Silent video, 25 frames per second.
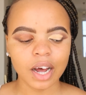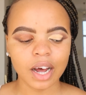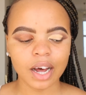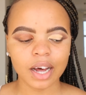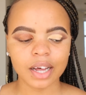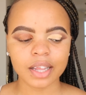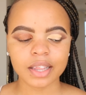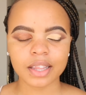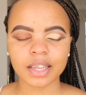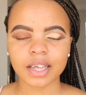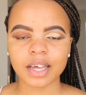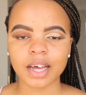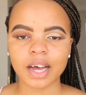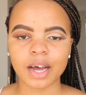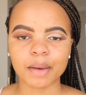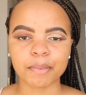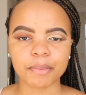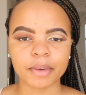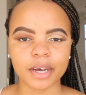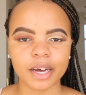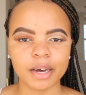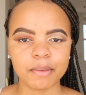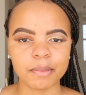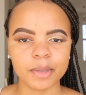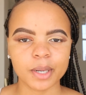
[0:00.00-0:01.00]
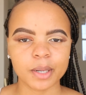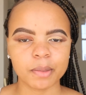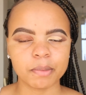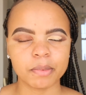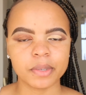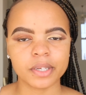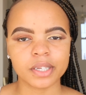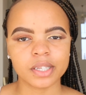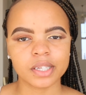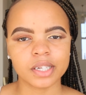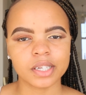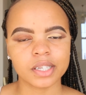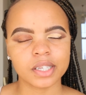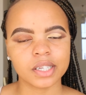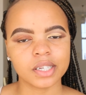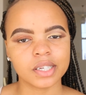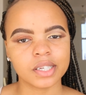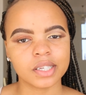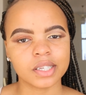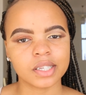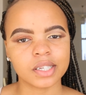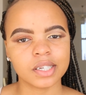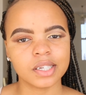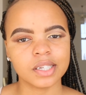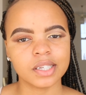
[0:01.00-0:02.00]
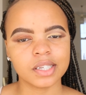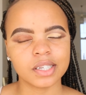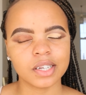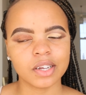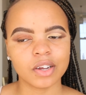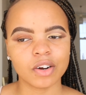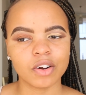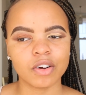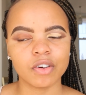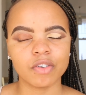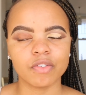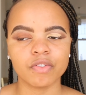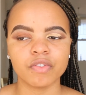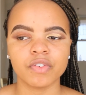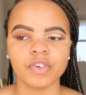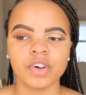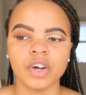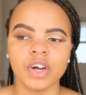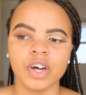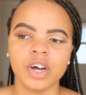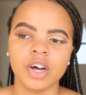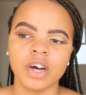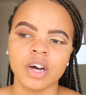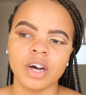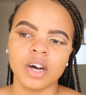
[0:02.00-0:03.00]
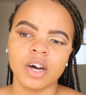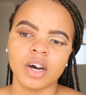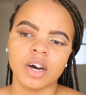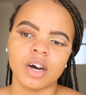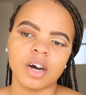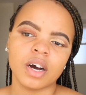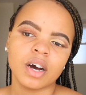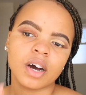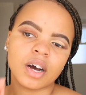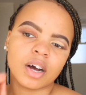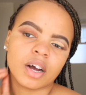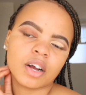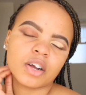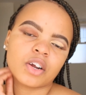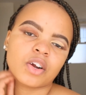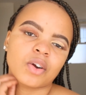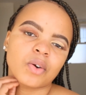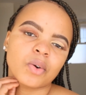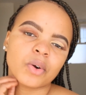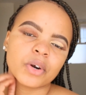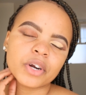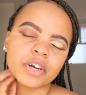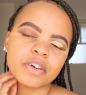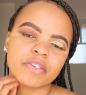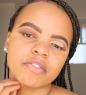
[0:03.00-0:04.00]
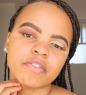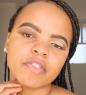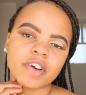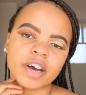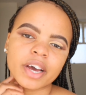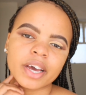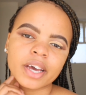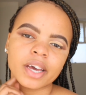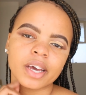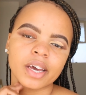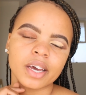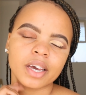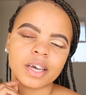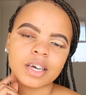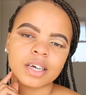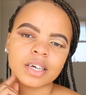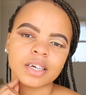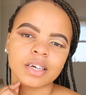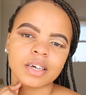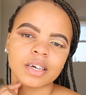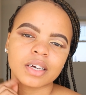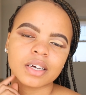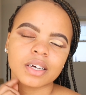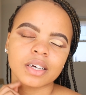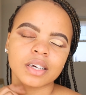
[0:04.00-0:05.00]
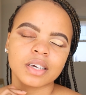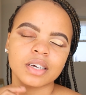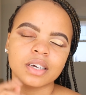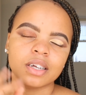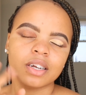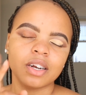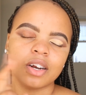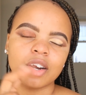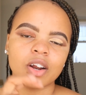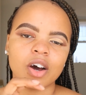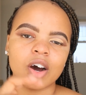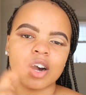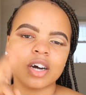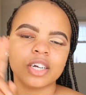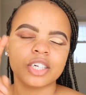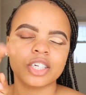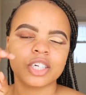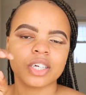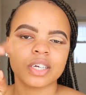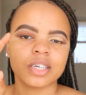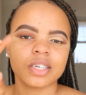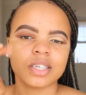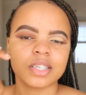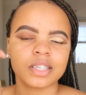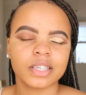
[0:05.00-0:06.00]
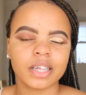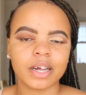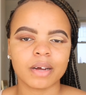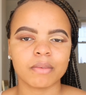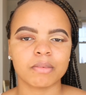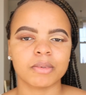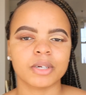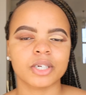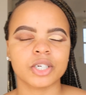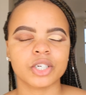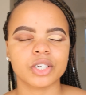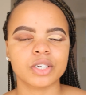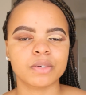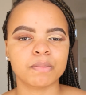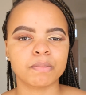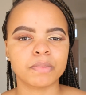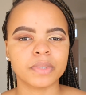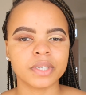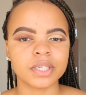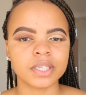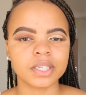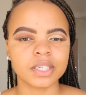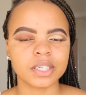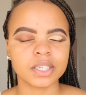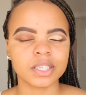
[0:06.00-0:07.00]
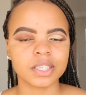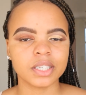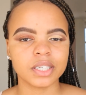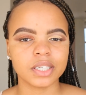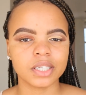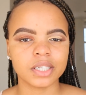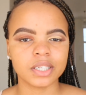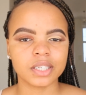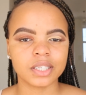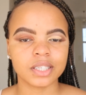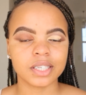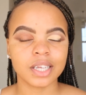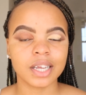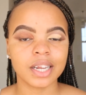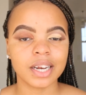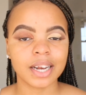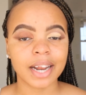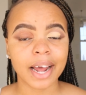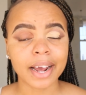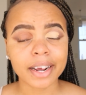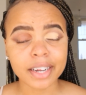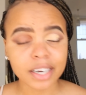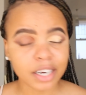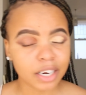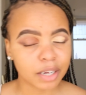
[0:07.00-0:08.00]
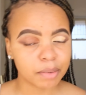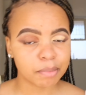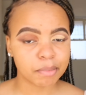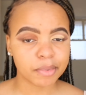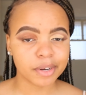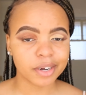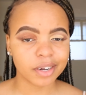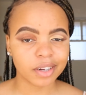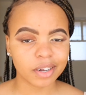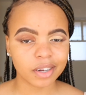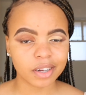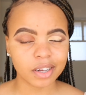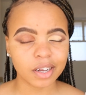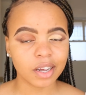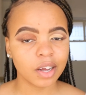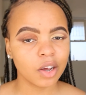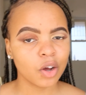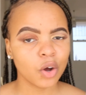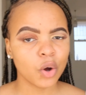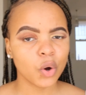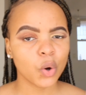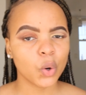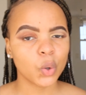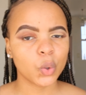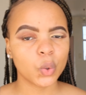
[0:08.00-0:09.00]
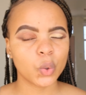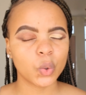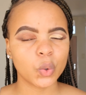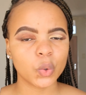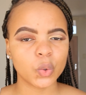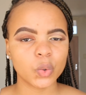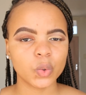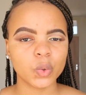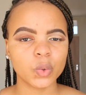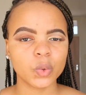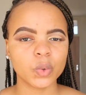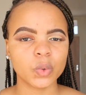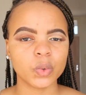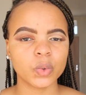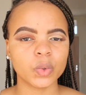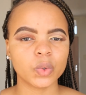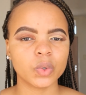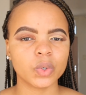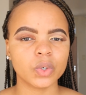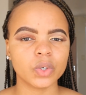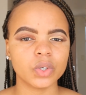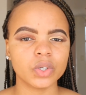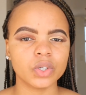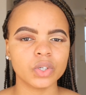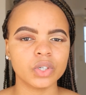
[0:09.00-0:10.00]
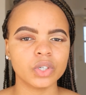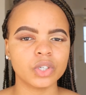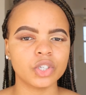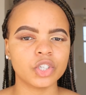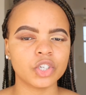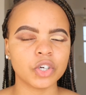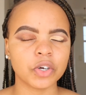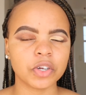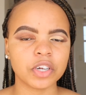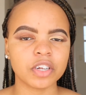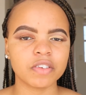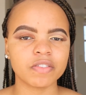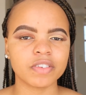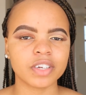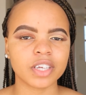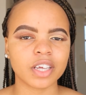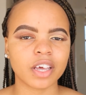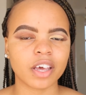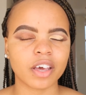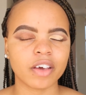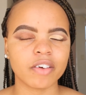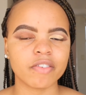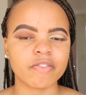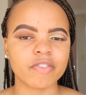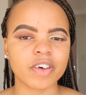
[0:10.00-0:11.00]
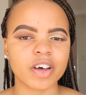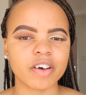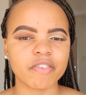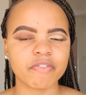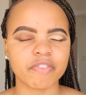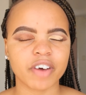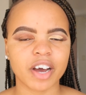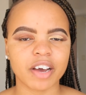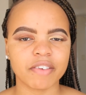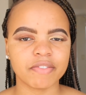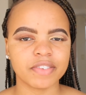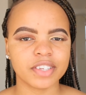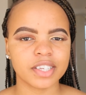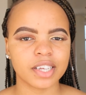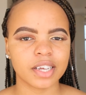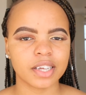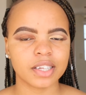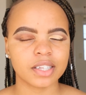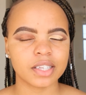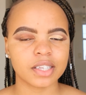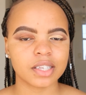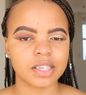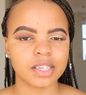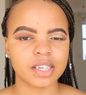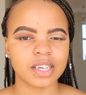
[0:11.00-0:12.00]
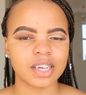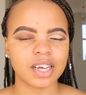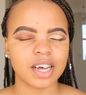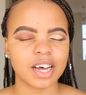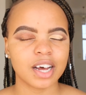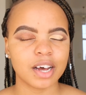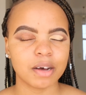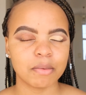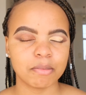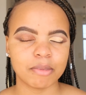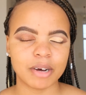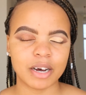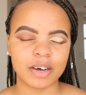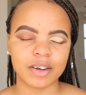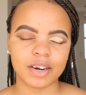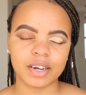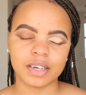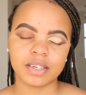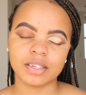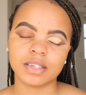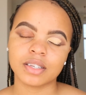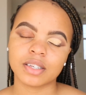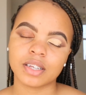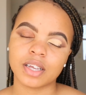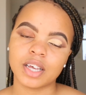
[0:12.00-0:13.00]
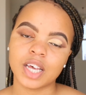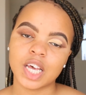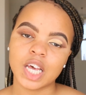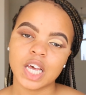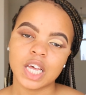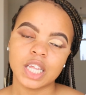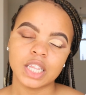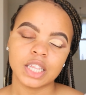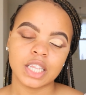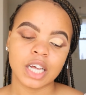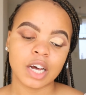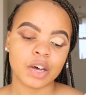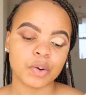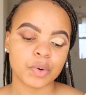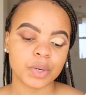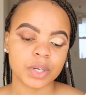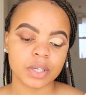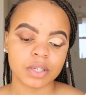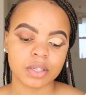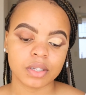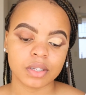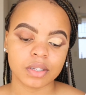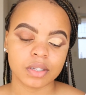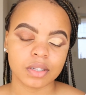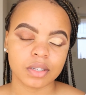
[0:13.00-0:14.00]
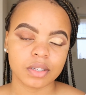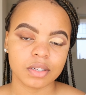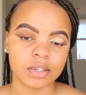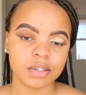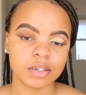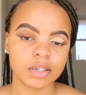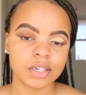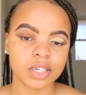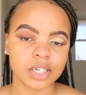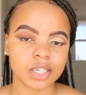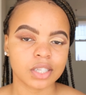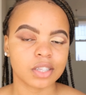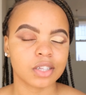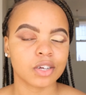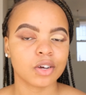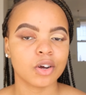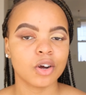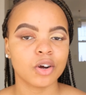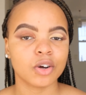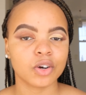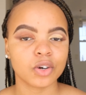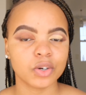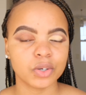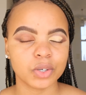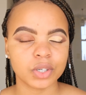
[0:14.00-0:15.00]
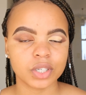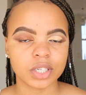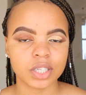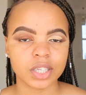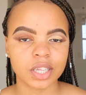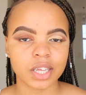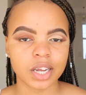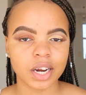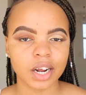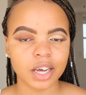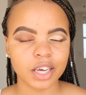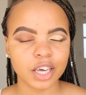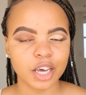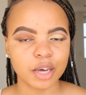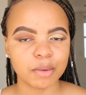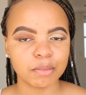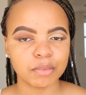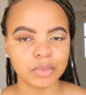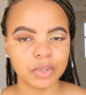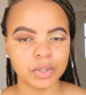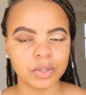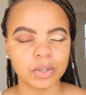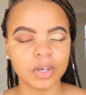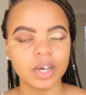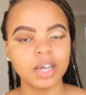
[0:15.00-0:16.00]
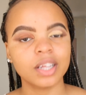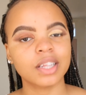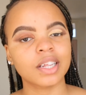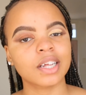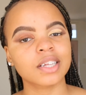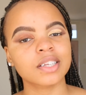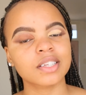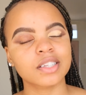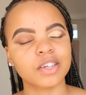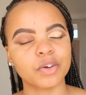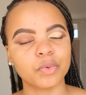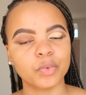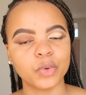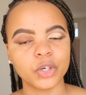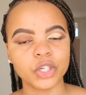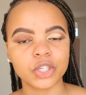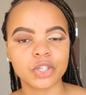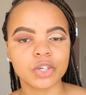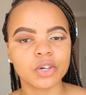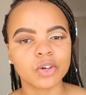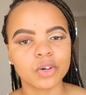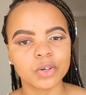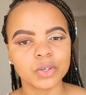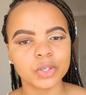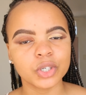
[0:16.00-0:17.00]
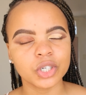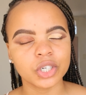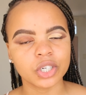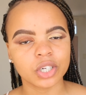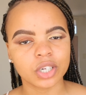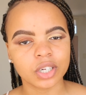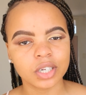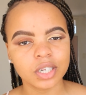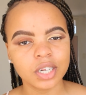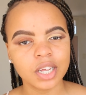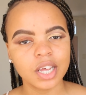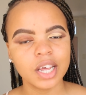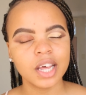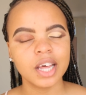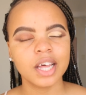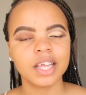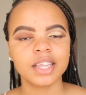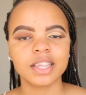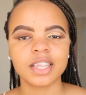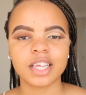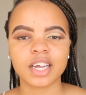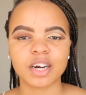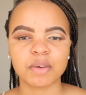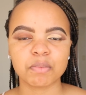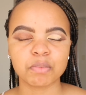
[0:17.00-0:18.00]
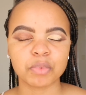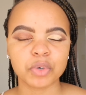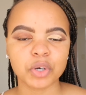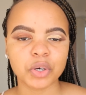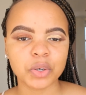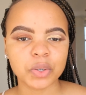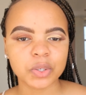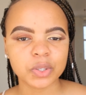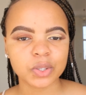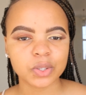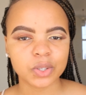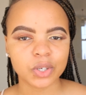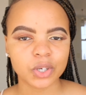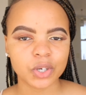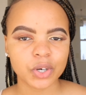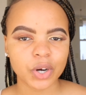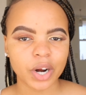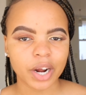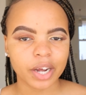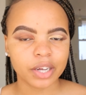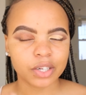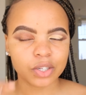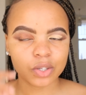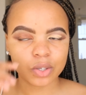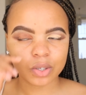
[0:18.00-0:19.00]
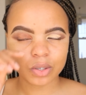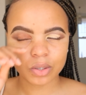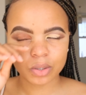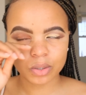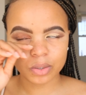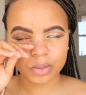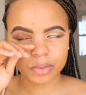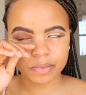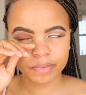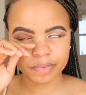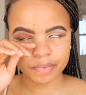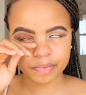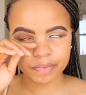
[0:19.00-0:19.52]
other upcoming businesses, instead of glorifying large established businesses like Grwm, who don't even give a 5 cents about us. That was just the conclusion that I came to, and that's the resolution that I'm going to try to.